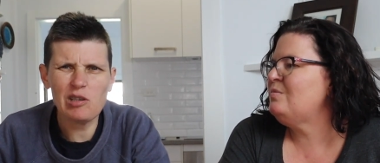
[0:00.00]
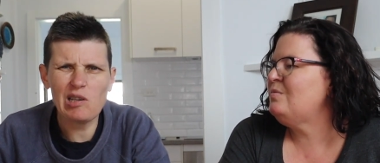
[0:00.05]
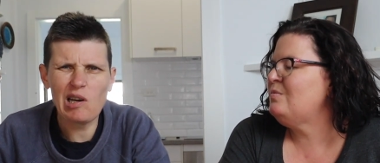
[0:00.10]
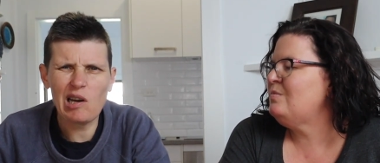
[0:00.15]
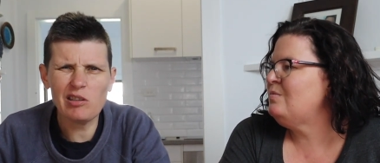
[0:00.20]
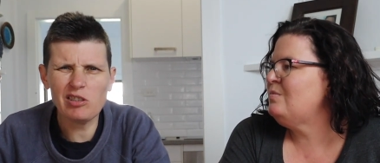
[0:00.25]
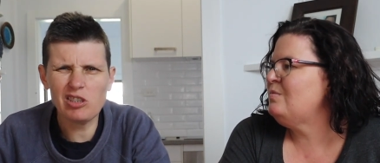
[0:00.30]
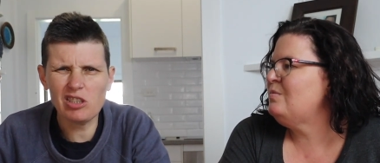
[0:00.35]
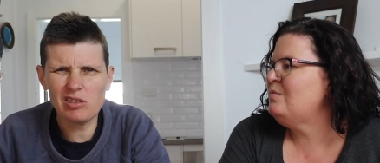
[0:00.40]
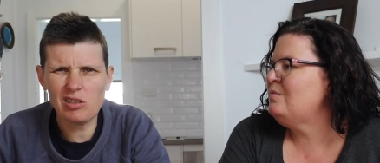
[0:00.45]
Speaker 1: you
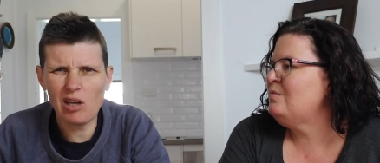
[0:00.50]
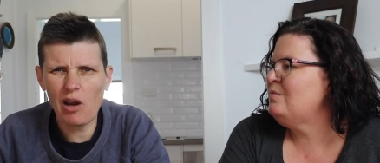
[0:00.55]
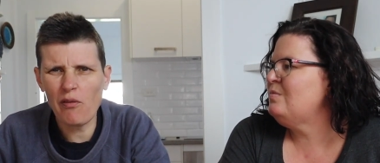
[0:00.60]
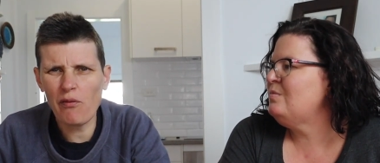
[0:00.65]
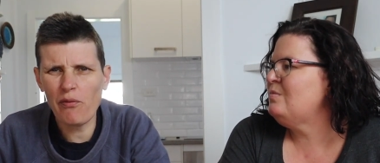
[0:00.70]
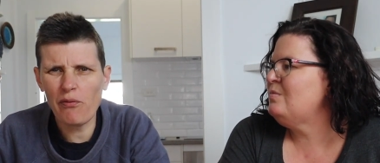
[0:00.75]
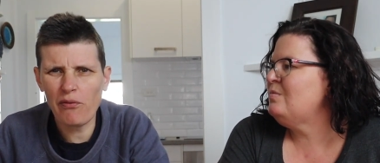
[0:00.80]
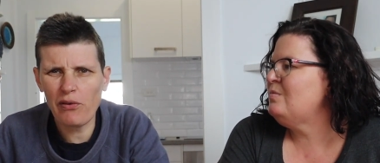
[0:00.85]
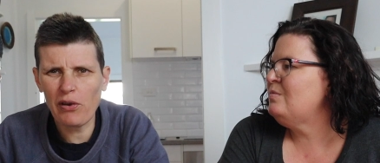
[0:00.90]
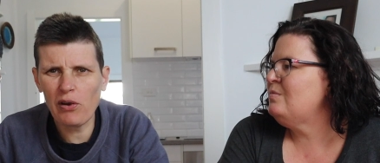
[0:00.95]
don't just
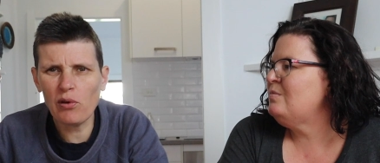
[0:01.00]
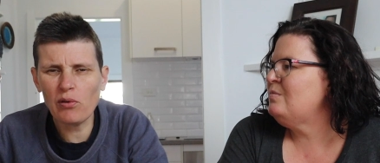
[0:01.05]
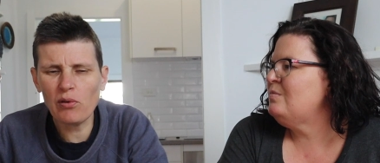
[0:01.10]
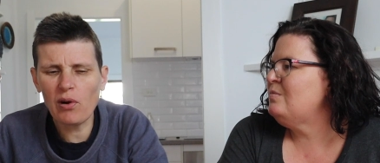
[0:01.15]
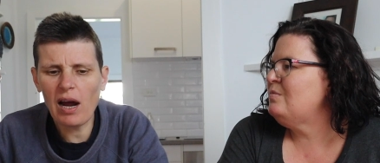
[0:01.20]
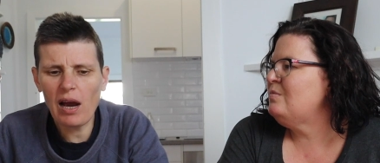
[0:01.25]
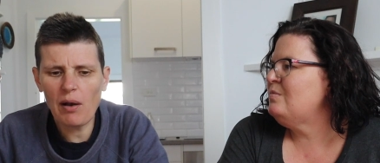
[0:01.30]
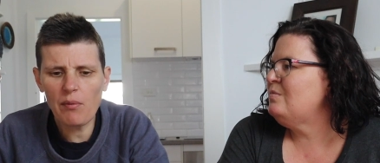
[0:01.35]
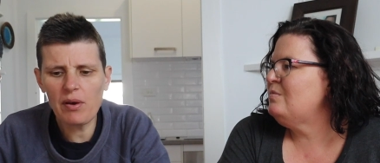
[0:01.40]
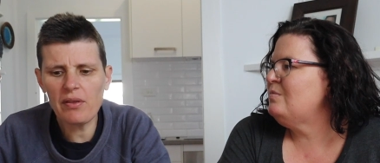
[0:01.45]
don't feel
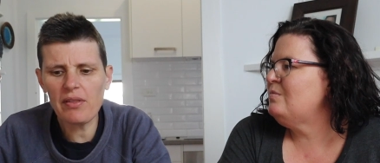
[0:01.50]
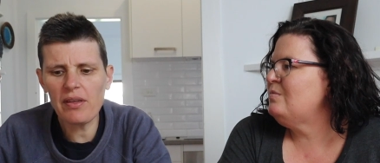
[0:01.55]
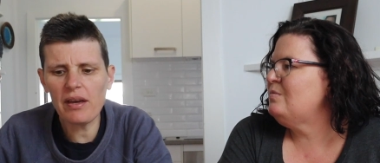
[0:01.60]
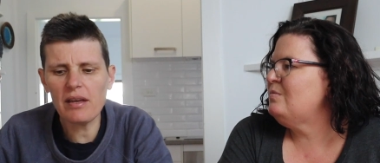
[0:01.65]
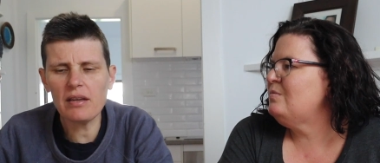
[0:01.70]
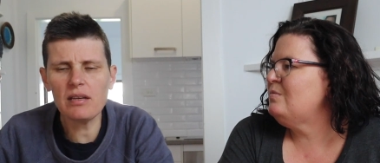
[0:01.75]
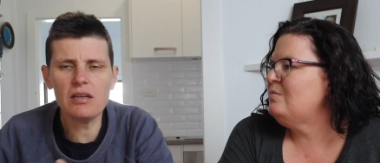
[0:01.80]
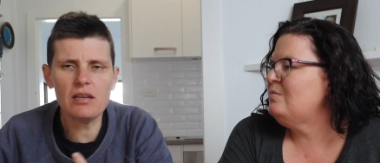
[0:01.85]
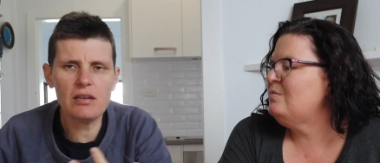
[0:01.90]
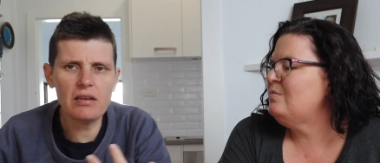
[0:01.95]
right with
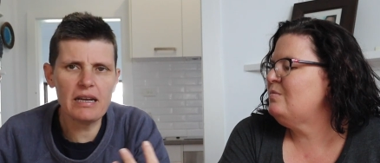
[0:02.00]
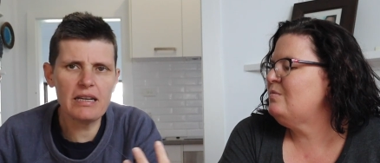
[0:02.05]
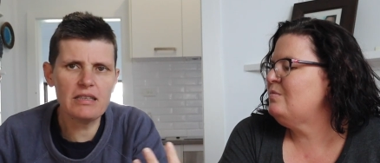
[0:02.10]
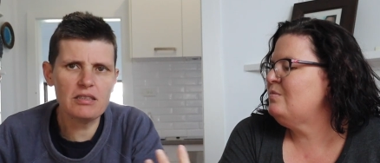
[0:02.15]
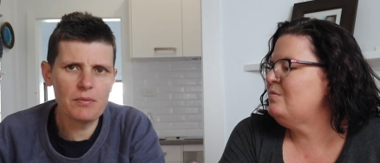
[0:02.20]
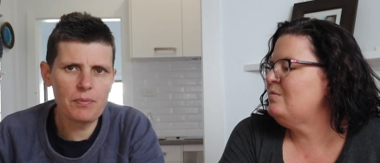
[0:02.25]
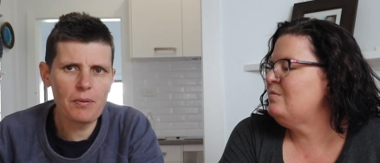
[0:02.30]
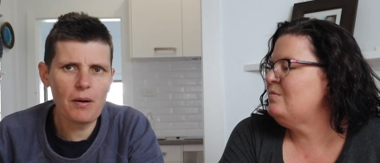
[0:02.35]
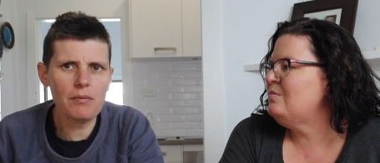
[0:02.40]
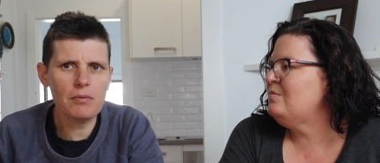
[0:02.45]
it, you
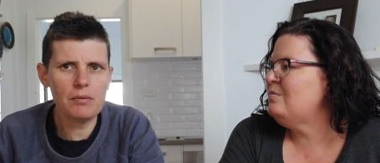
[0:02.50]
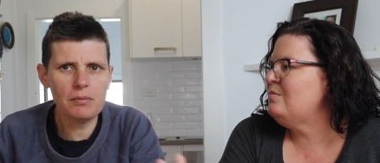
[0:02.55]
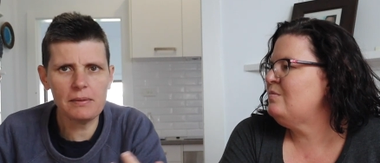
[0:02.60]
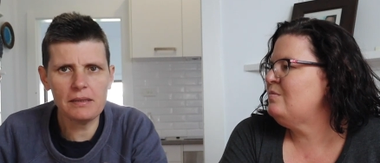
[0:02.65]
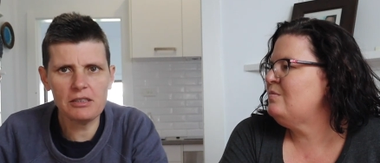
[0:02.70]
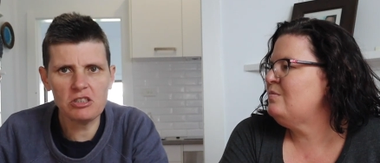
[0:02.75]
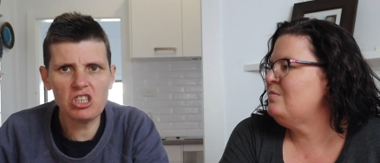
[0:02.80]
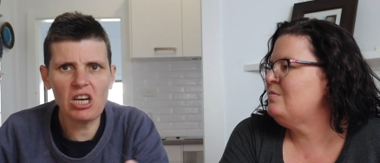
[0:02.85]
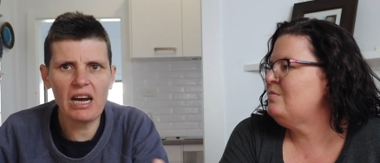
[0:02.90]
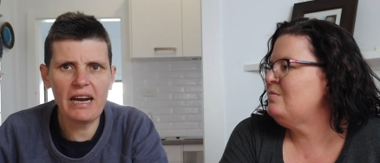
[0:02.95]
need to
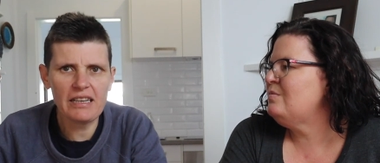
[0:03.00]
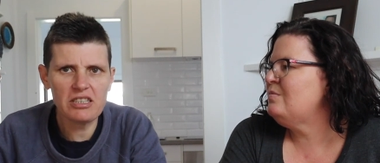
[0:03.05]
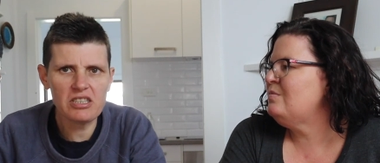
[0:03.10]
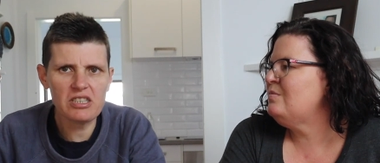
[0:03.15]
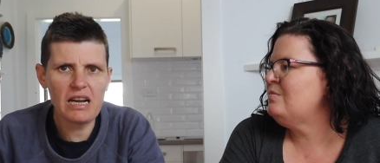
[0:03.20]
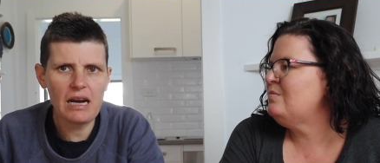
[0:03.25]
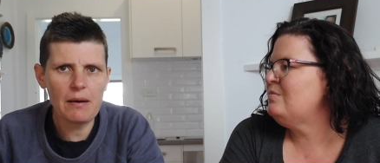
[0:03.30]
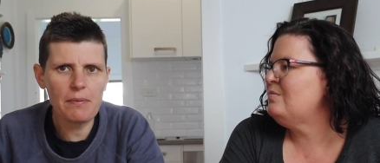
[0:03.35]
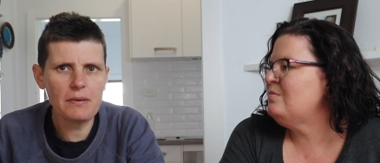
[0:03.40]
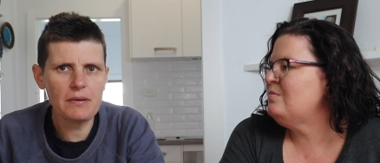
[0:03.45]
probably change
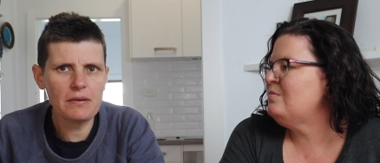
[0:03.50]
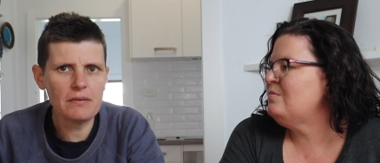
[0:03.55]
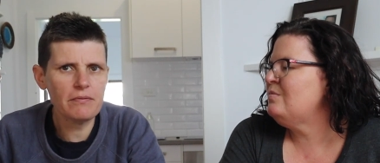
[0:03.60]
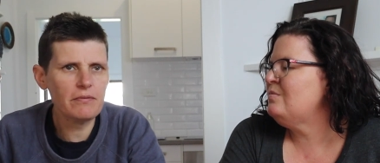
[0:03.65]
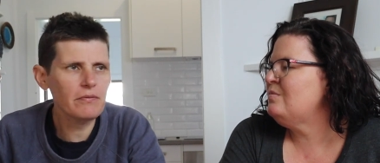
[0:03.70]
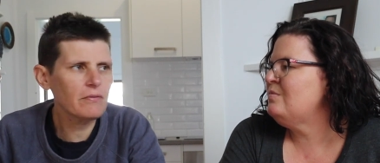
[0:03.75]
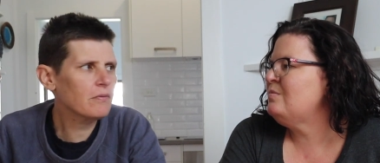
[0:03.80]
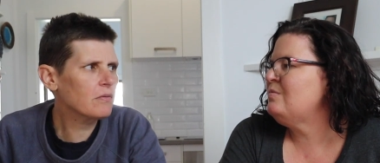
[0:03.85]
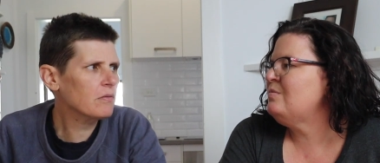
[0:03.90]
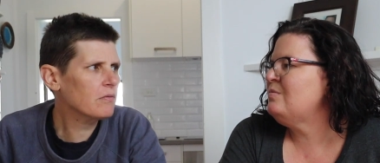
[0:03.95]
it up
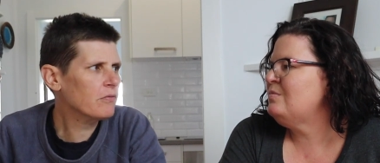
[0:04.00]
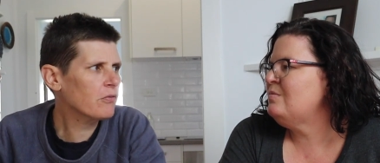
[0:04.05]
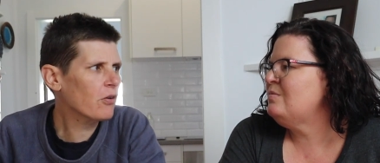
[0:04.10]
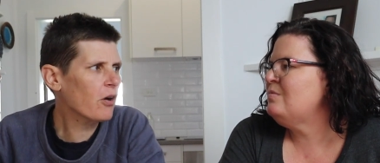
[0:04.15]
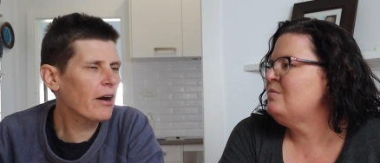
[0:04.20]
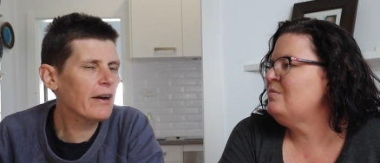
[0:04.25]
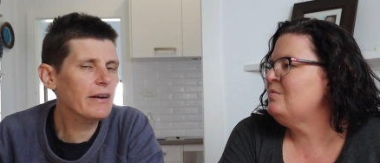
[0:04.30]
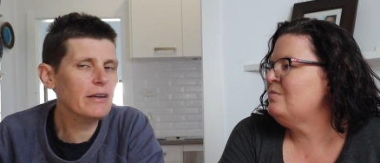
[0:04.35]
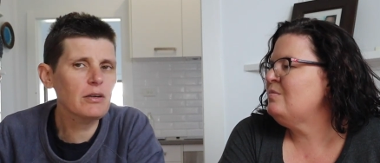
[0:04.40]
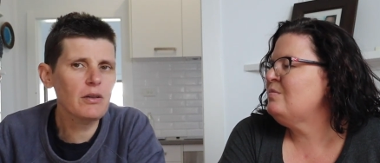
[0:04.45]
and
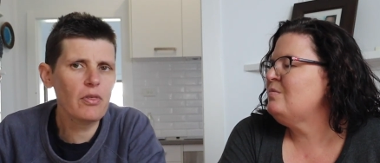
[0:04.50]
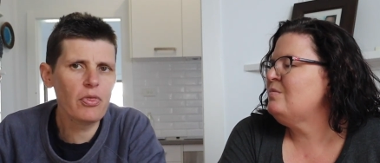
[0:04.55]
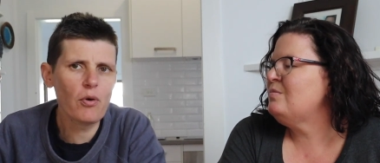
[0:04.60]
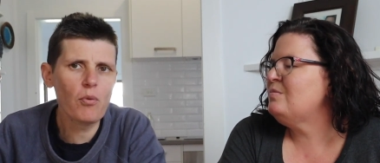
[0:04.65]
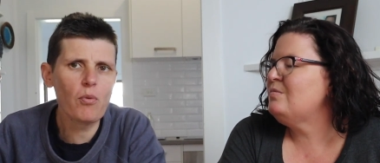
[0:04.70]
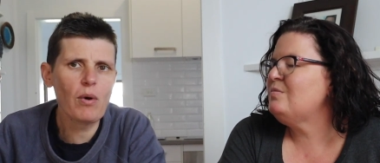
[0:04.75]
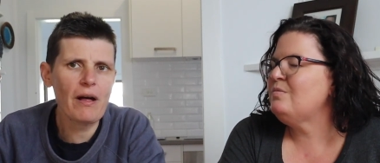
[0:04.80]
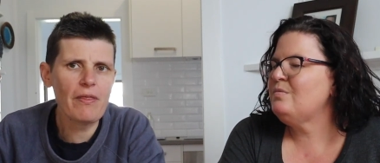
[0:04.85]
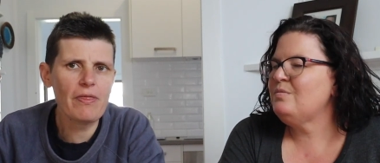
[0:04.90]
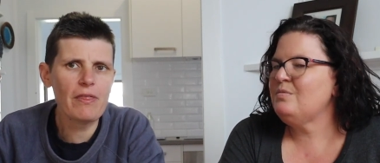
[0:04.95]
find
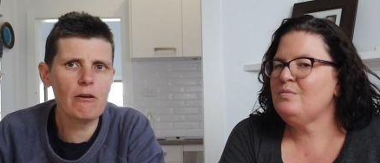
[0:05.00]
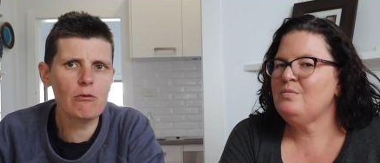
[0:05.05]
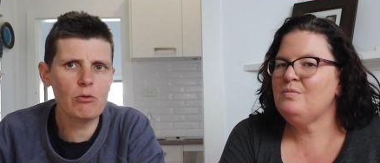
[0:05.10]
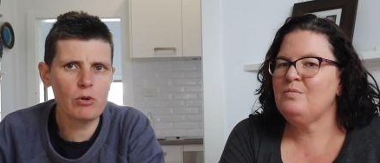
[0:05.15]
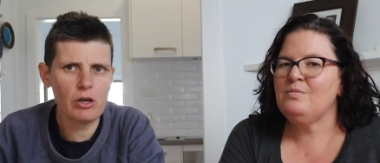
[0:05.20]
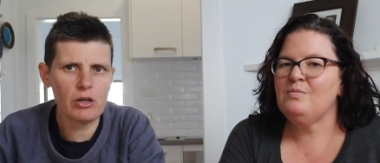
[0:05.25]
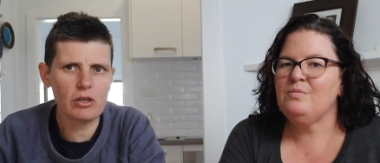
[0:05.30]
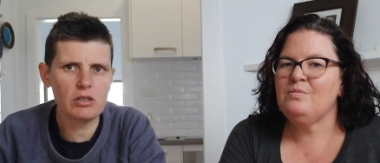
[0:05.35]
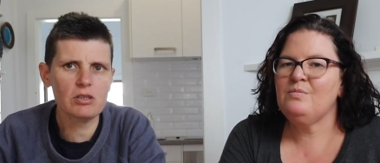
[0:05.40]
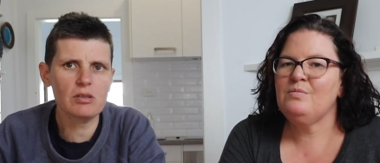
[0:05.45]
the one that
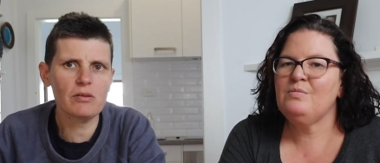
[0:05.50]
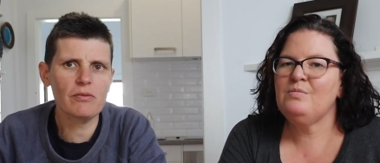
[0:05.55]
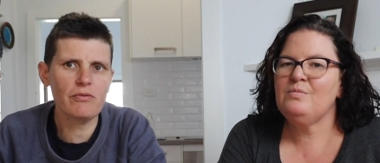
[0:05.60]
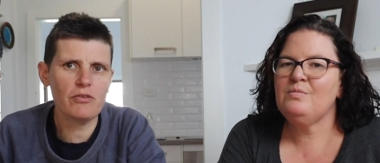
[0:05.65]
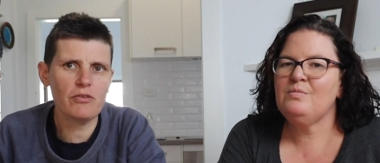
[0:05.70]
mm-hmm. works